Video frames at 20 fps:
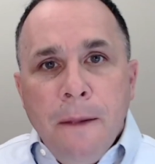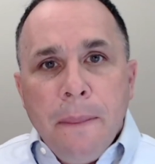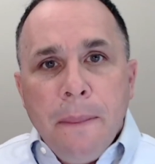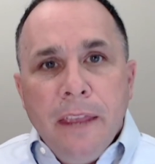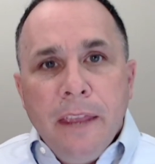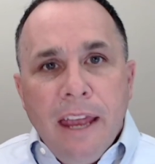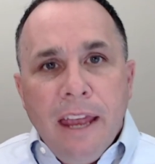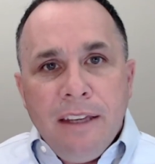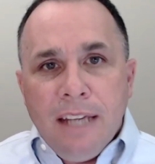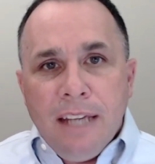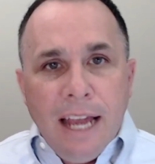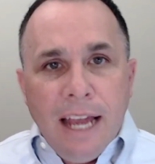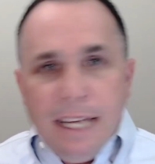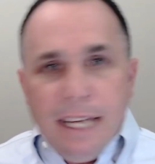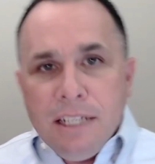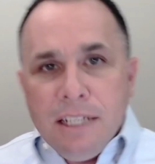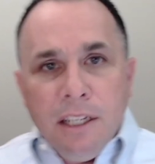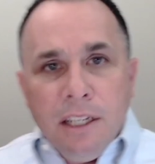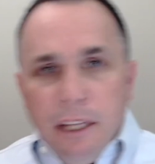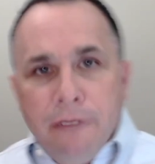Did I
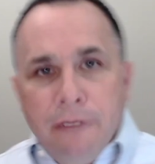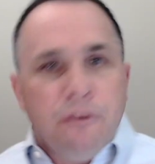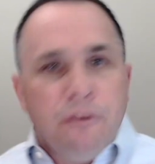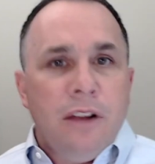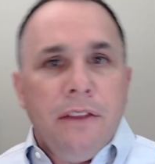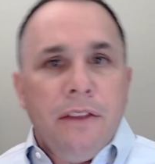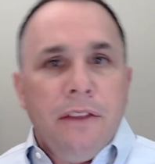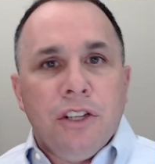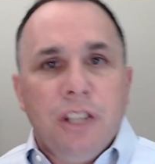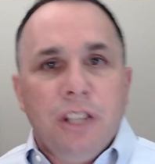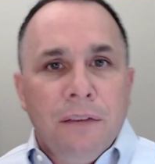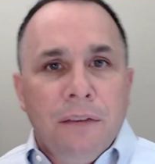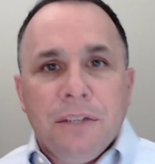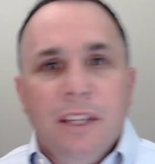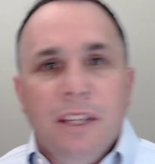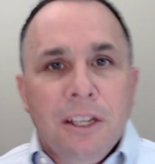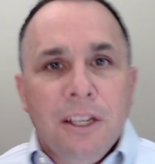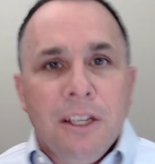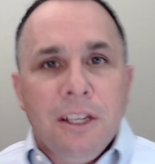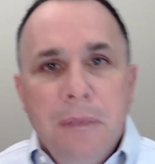deliver on the shifts in
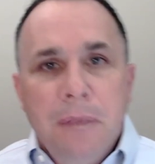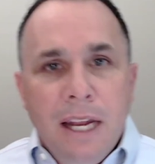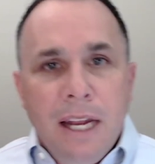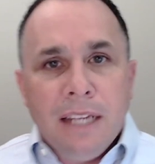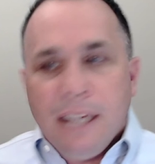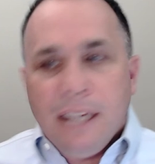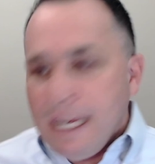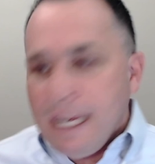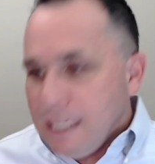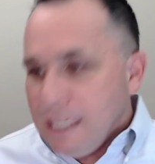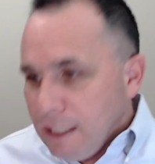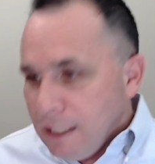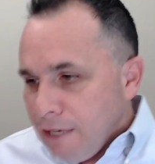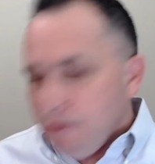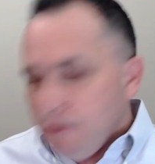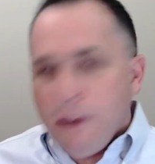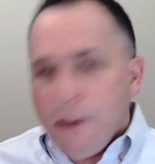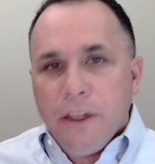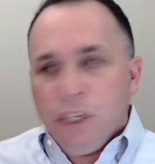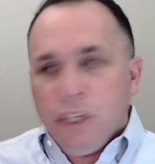this meeting? Did I deliver
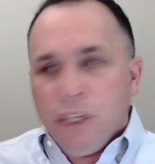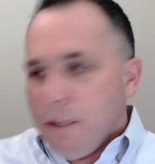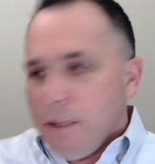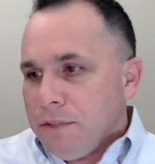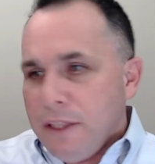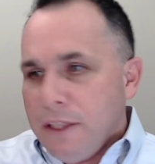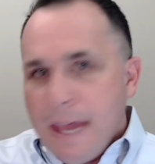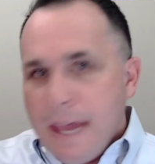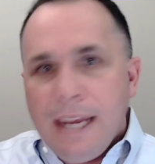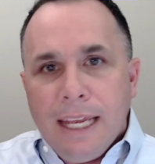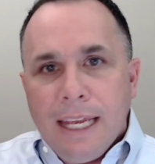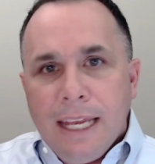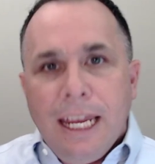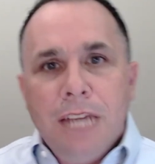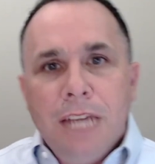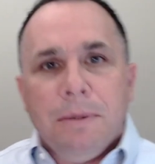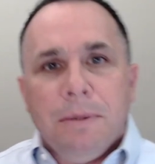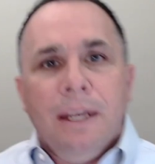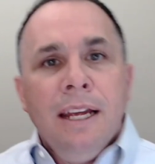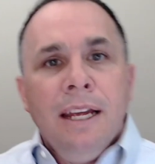on the shifts in that
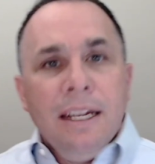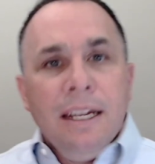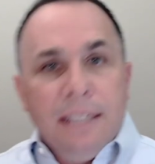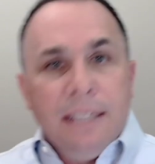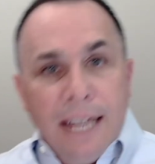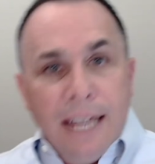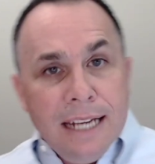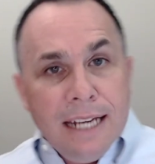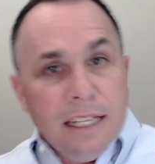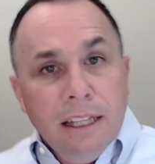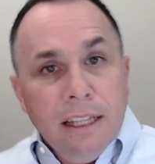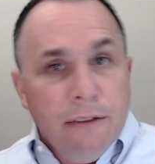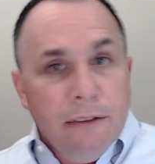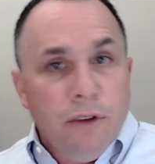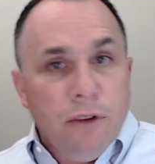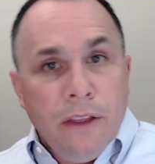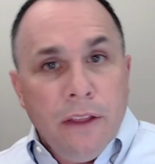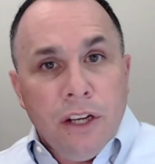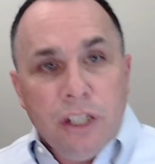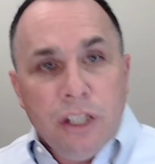engagement? Did I deliver
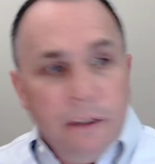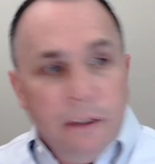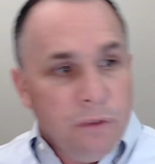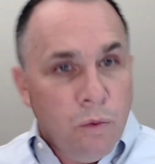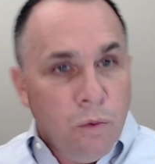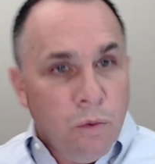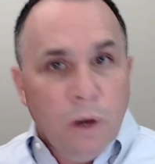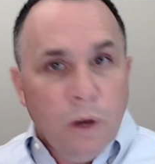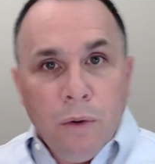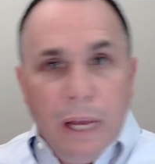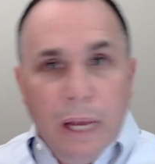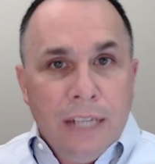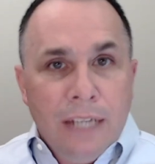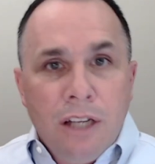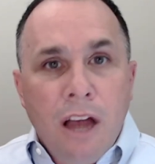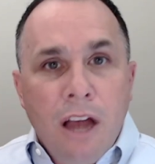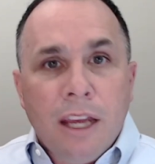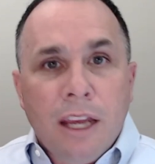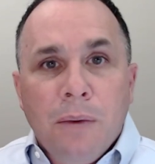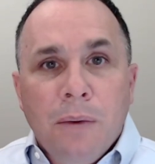on the shifts in
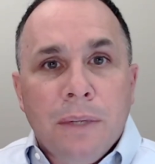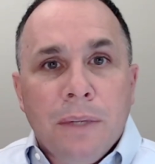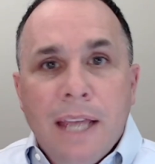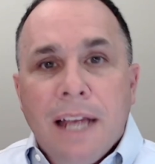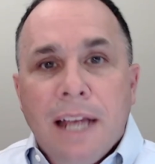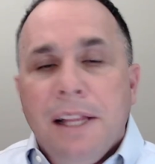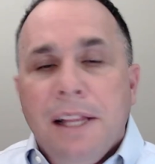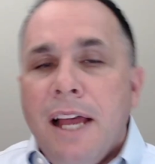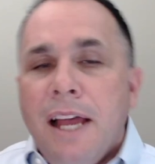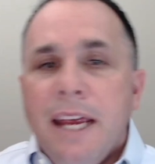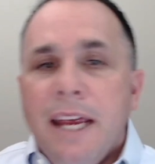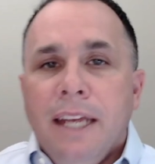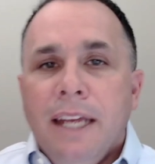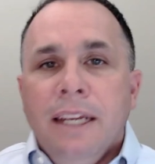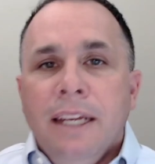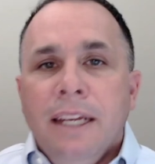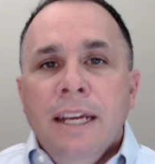talking with that client?